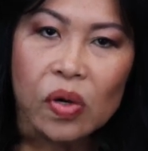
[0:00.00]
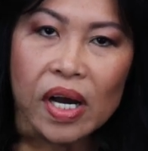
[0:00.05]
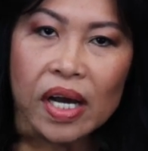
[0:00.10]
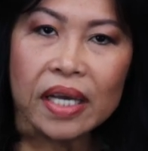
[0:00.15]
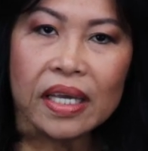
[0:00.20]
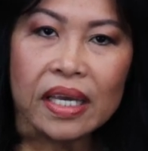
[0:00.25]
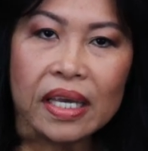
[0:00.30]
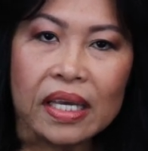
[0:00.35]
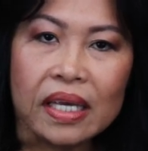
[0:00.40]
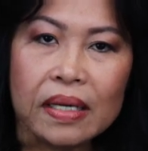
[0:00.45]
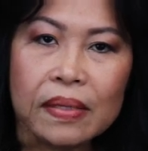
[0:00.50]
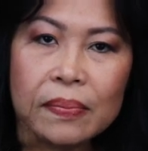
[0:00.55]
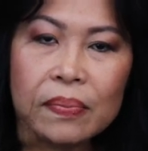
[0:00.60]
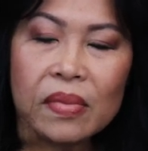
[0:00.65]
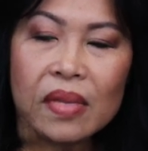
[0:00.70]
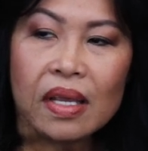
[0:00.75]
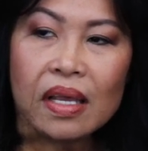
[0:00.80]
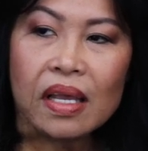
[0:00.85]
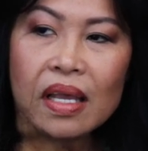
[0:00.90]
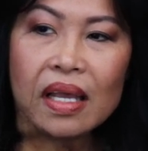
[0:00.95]
I am,
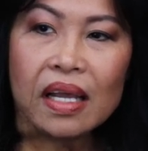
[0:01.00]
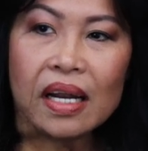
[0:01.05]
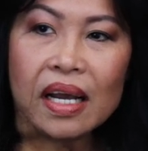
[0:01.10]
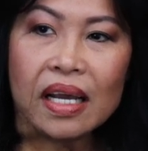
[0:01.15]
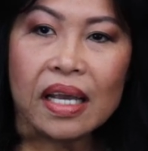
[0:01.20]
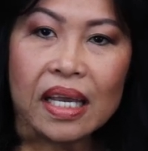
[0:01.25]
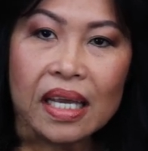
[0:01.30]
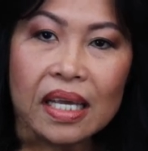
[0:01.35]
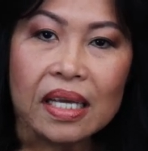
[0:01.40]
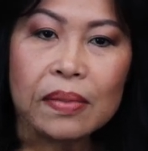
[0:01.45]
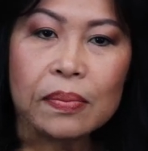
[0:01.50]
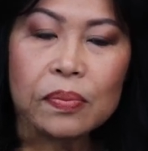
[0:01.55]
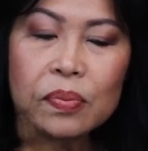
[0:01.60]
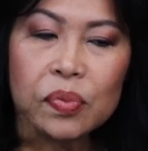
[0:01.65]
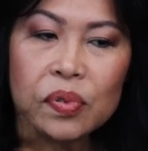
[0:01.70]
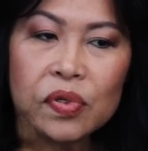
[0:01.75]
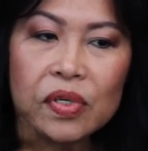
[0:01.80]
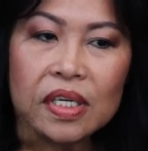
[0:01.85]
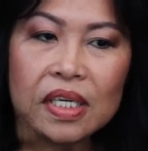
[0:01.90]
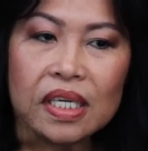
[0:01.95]
and I am
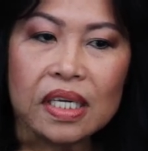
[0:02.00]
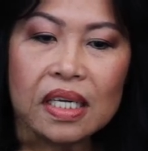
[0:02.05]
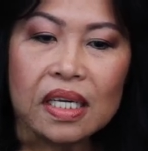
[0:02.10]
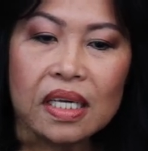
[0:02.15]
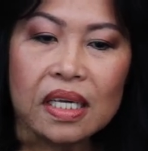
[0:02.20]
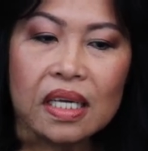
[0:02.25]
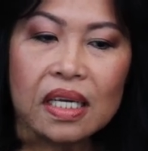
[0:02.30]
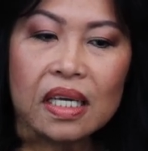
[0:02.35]
pretty.